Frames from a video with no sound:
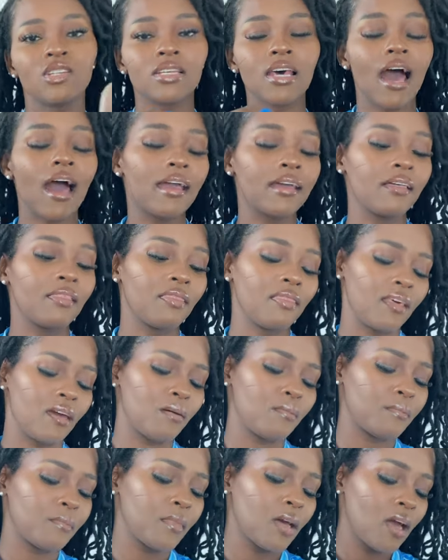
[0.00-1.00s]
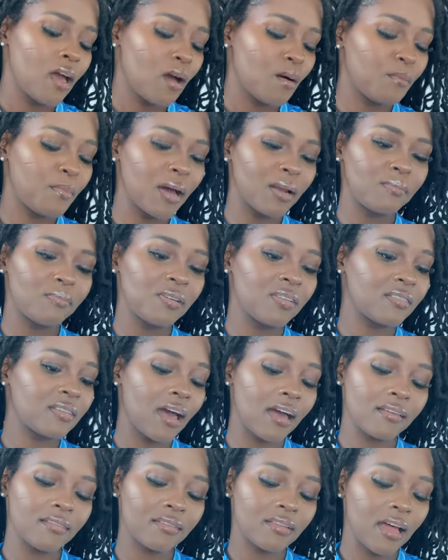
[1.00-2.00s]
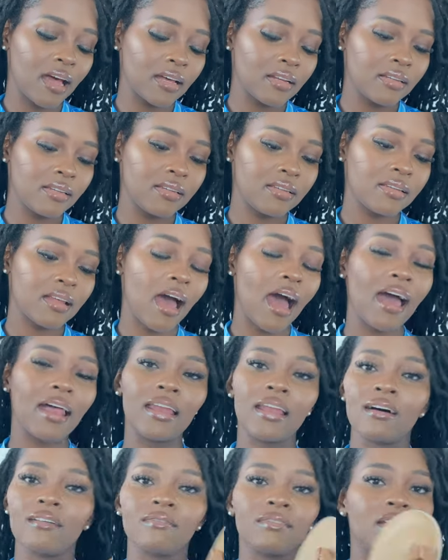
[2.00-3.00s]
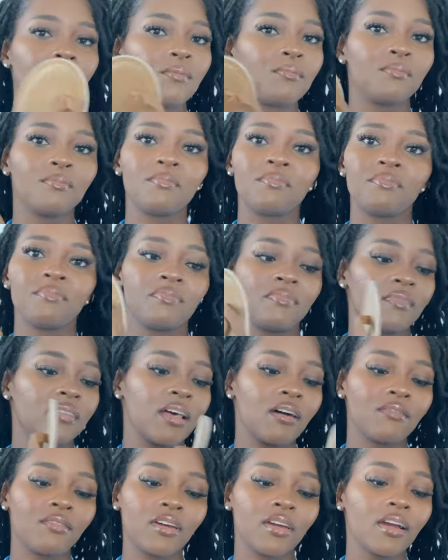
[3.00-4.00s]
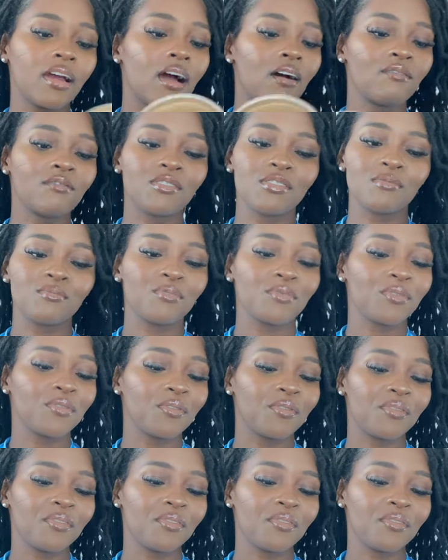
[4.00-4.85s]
tying them. But besides that, I love them. They're very comfortable.